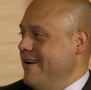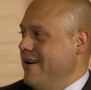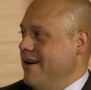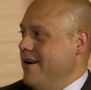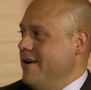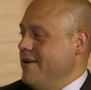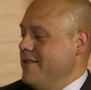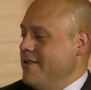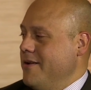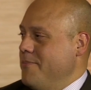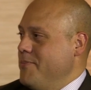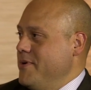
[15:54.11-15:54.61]

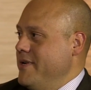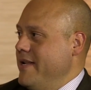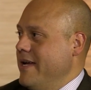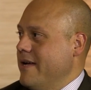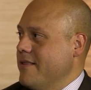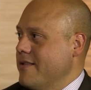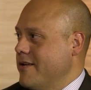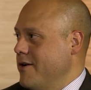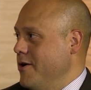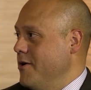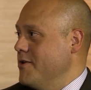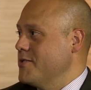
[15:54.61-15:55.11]
all up and down
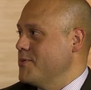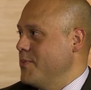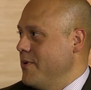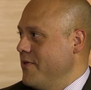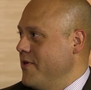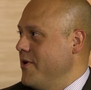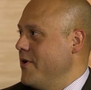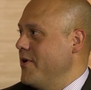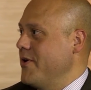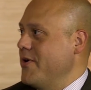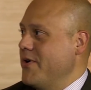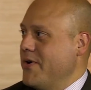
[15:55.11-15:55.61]
the coast with
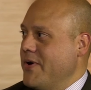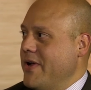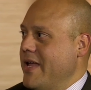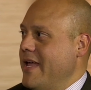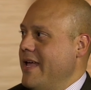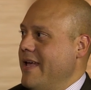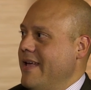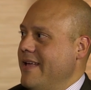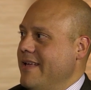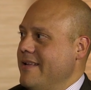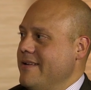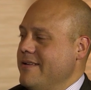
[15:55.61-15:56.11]
her,
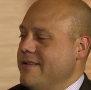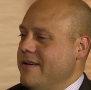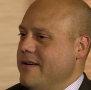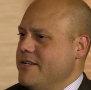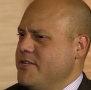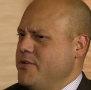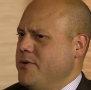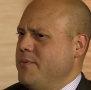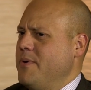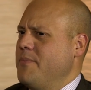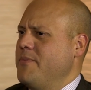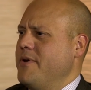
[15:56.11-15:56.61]
and
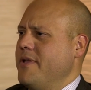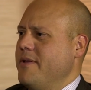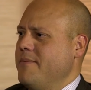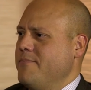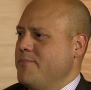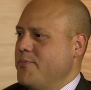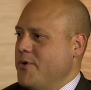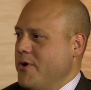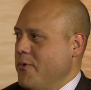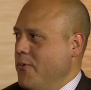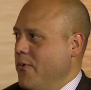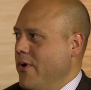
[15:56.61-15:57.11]
she remembered it
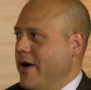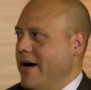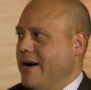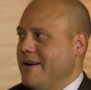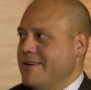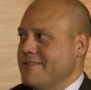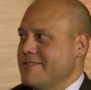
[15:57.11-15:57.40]
pretty well.